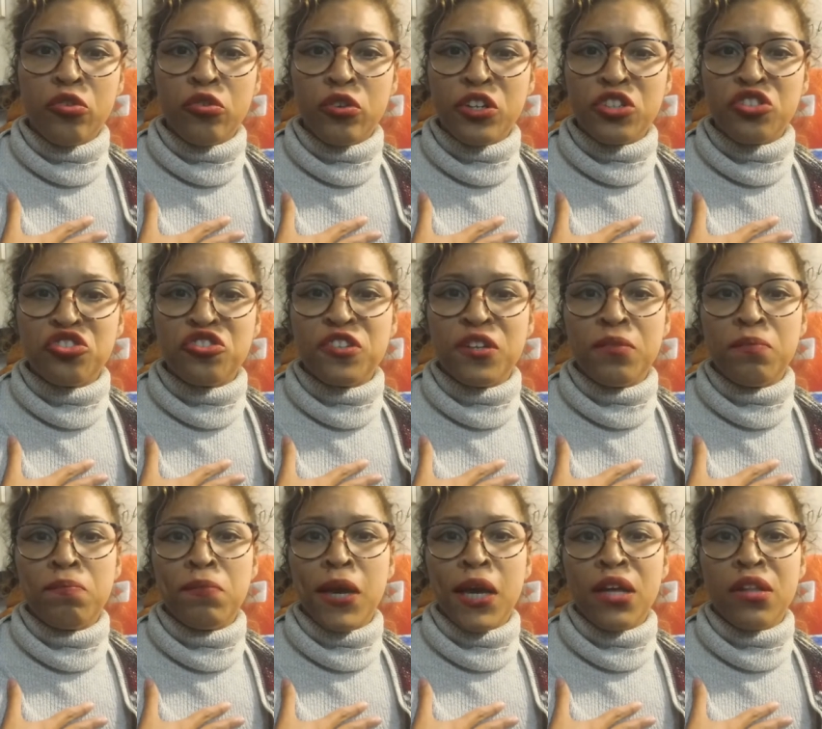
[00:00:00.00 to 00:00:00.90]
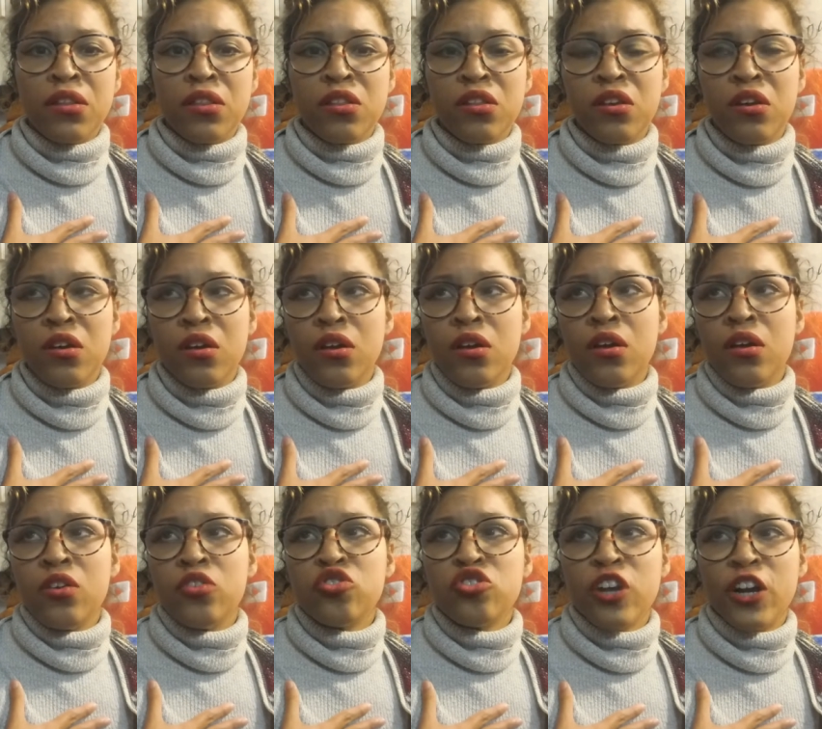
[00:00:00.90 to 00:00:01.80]
Christian-based
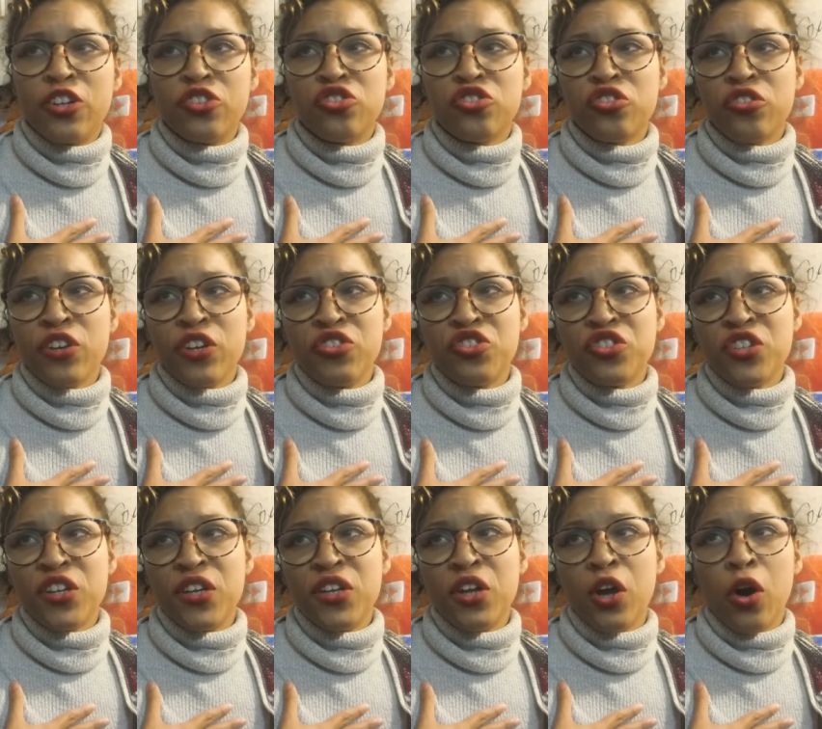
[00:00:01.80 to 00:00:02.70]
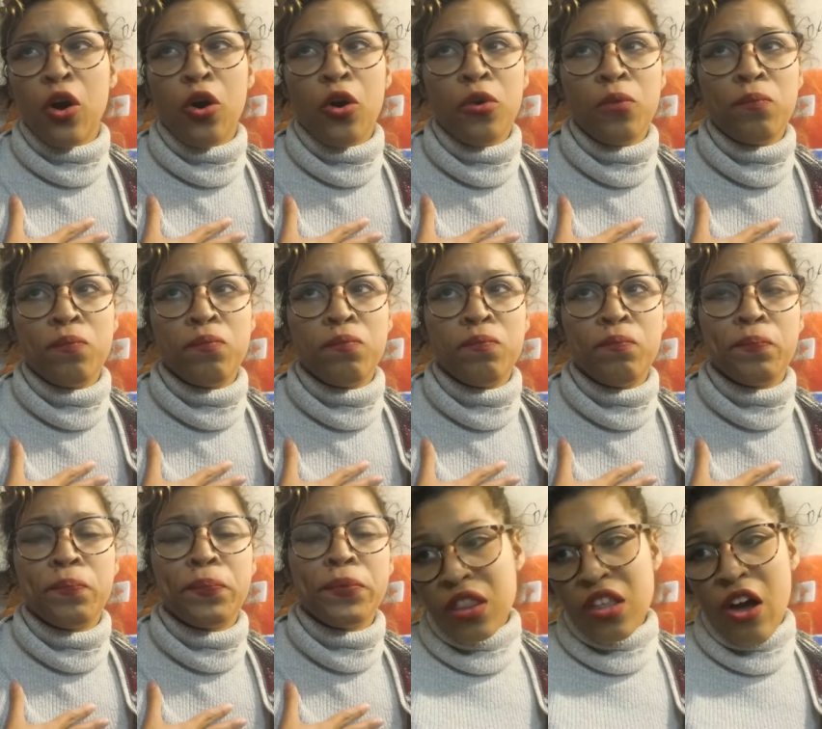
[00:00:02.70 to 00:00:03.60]
church, Christian home.
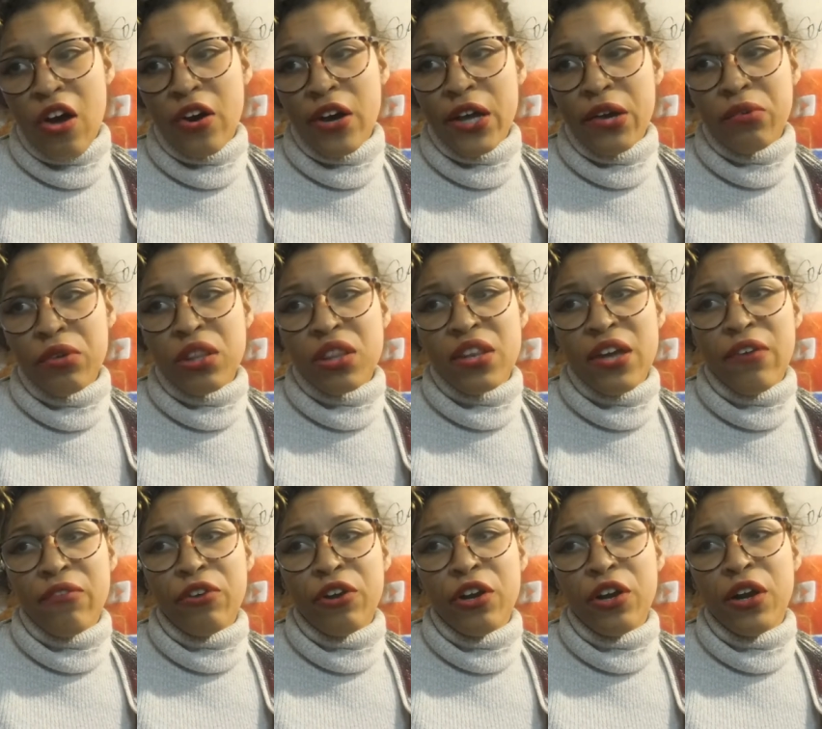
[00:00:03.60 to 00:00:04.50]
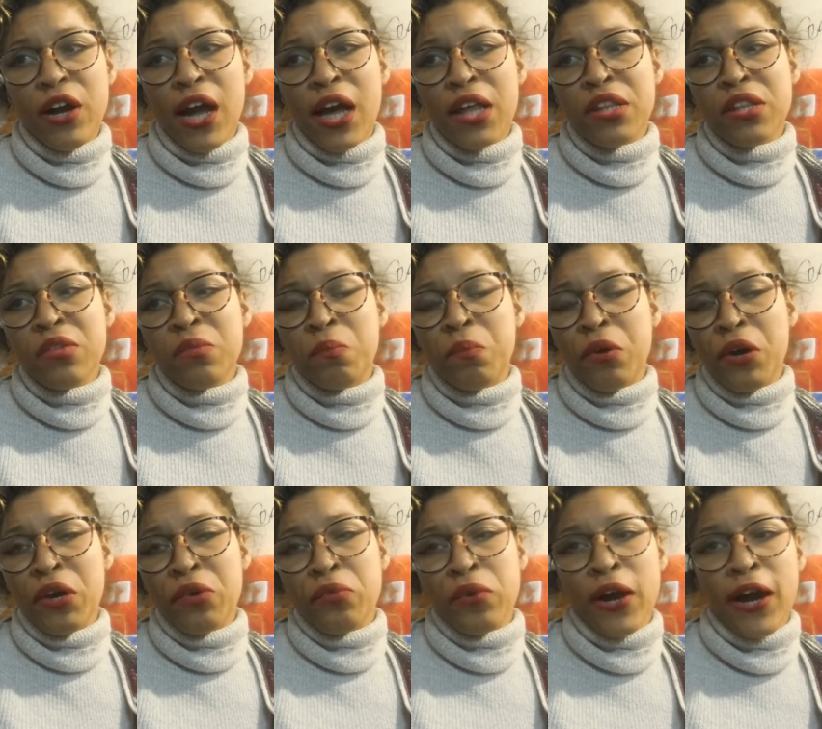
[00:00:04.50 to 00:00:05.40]
So it was never at the
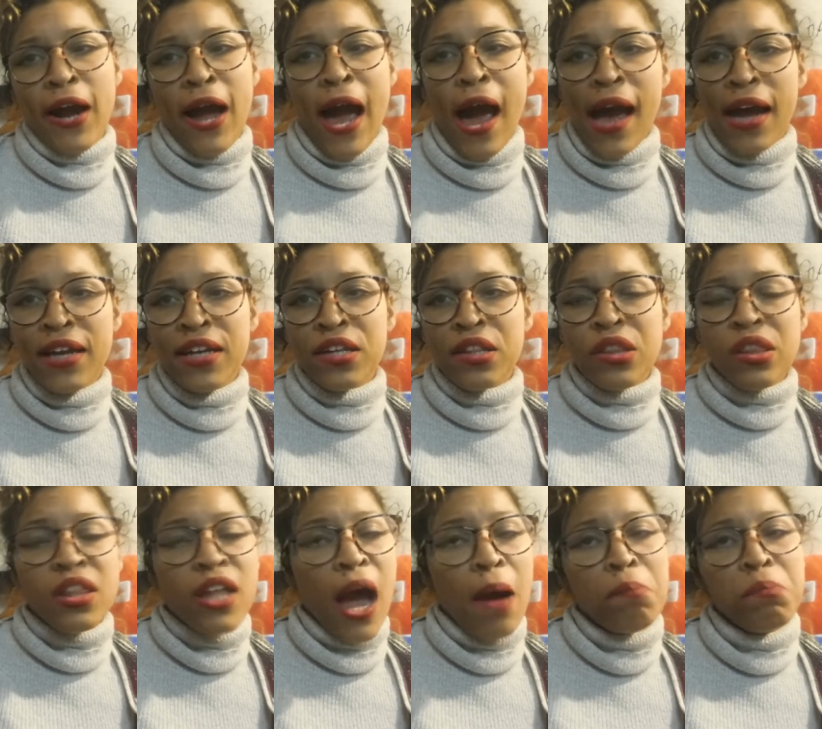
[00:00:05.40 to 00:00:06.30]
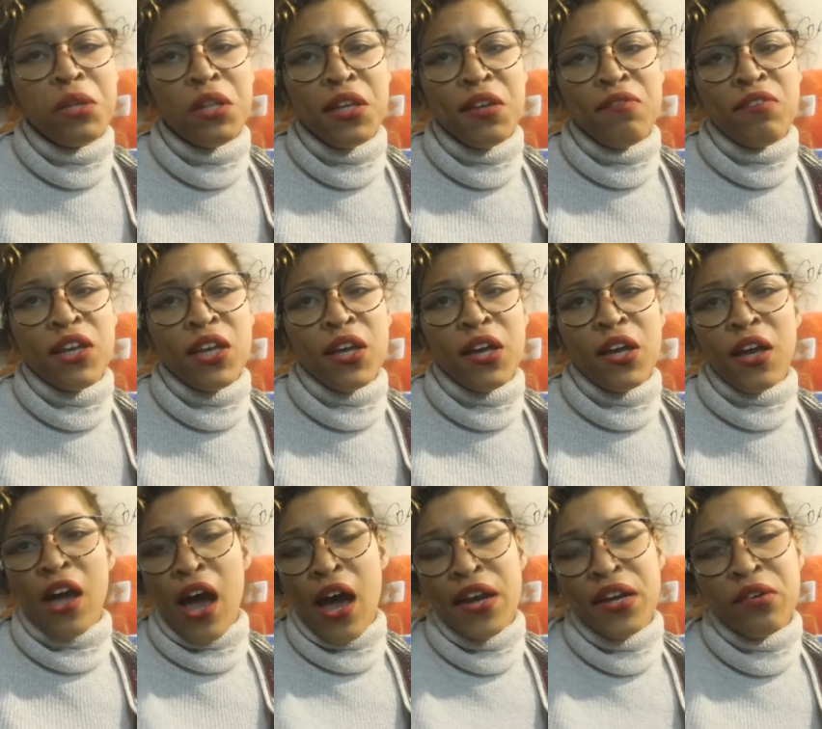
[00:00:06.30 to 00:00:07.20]
point where I stopped believing in
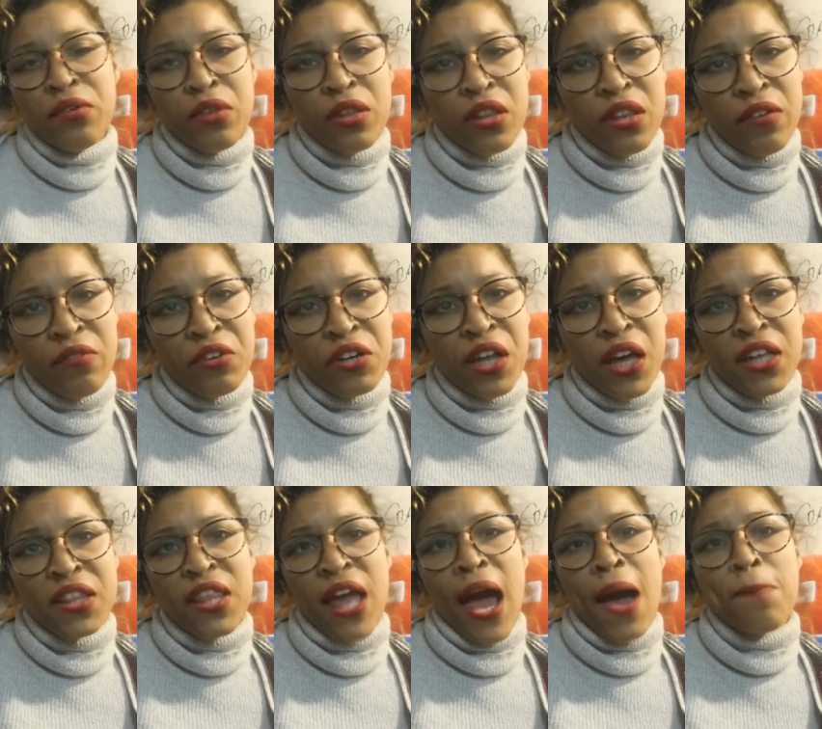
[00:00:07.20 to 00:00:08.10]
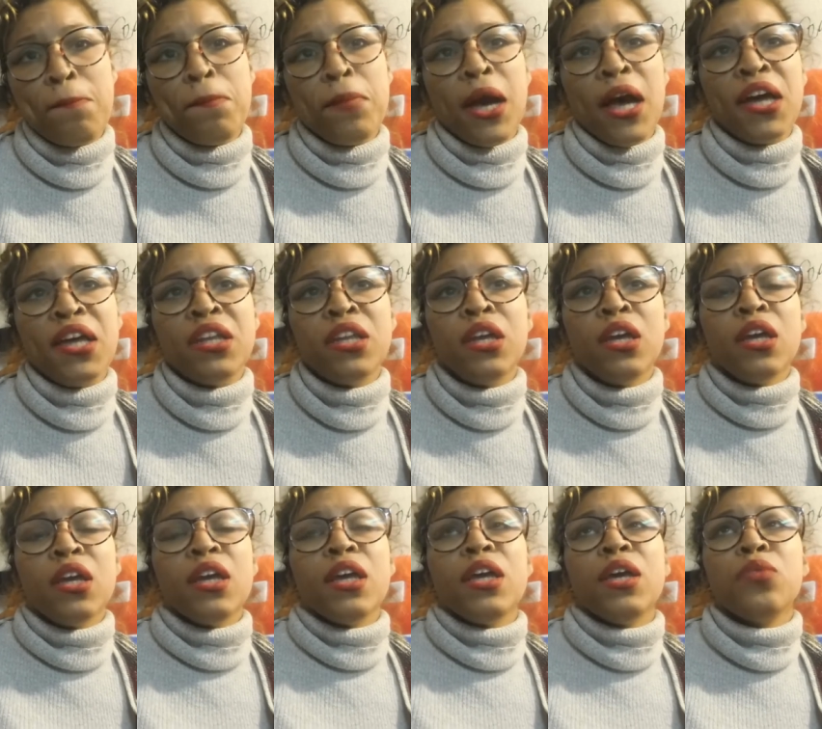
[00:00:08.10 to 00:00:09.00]
God. It was never like that, but
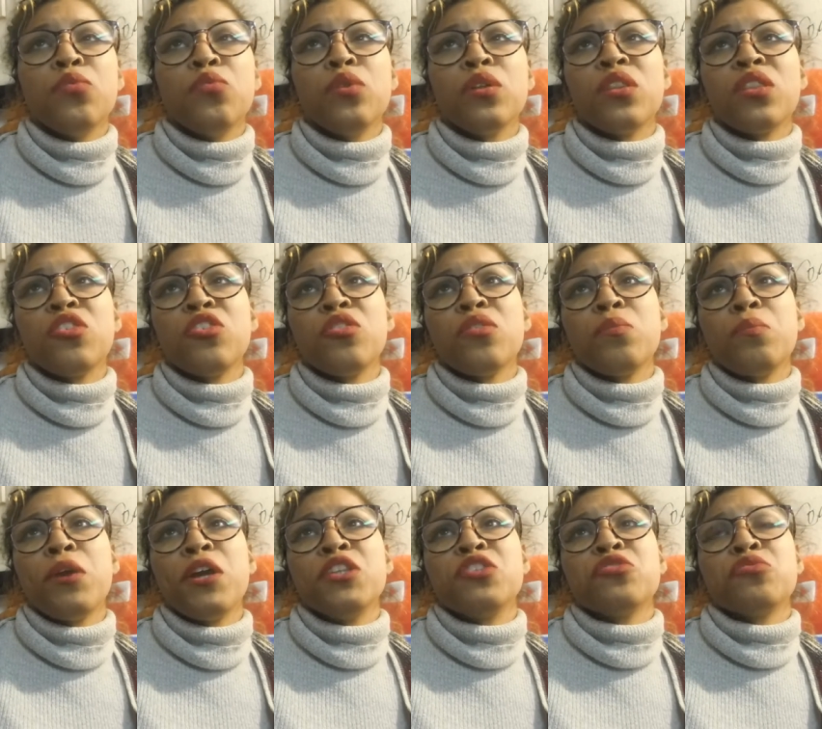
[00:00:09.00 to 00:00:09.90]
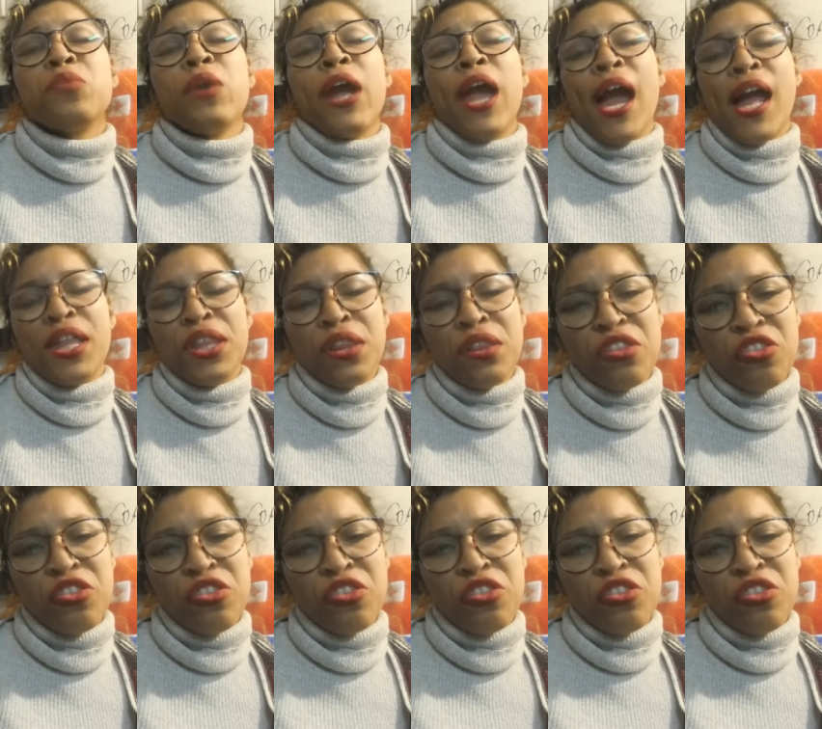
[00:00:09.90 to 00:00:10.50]
it was to the point to where I,